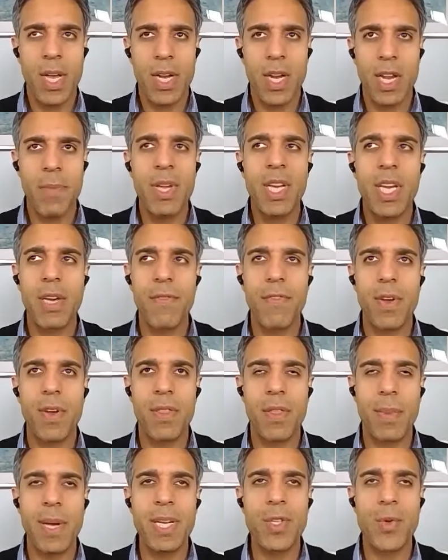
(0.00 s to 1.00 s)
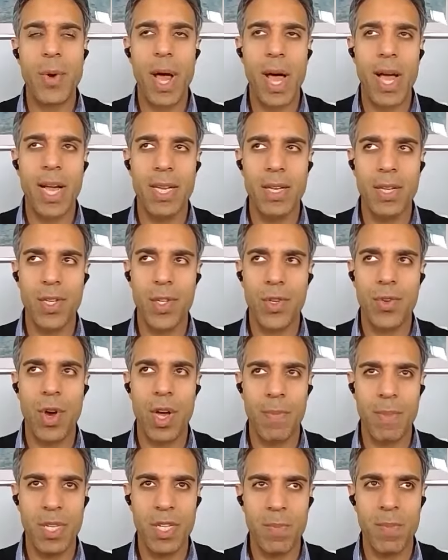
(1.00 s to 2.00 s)
Let me give the best way I can
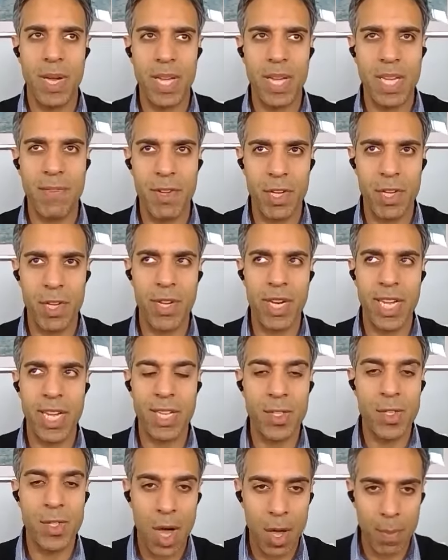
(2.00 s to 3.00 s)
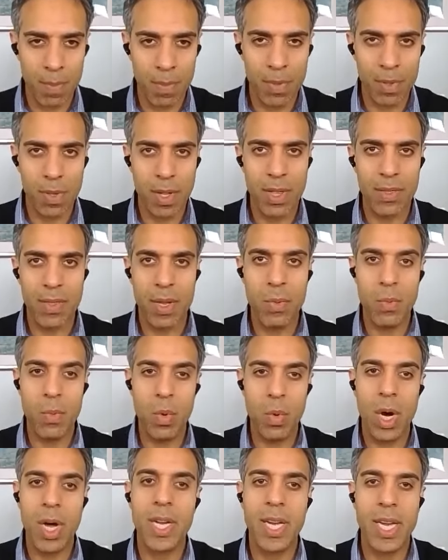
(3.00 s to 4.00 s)
describe it is by giving you an example and then
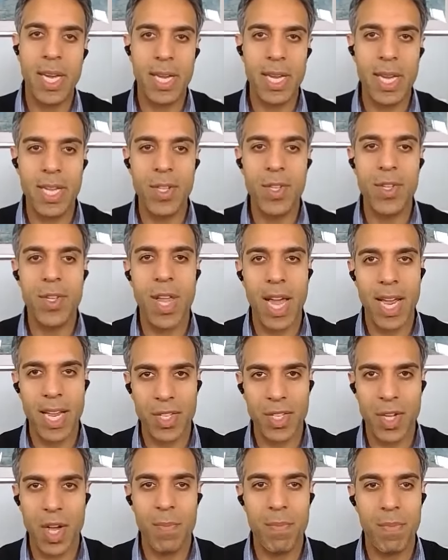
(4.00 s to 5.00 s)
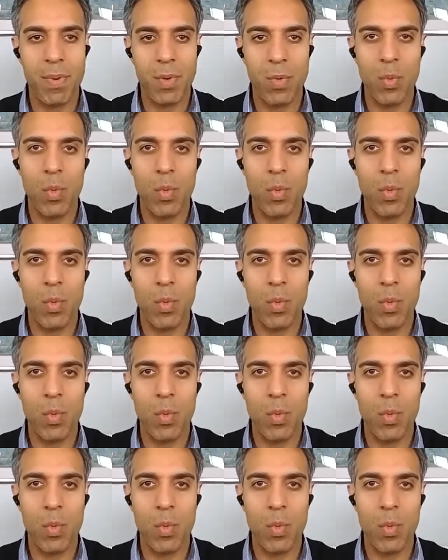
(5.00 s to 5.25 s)
working into that example.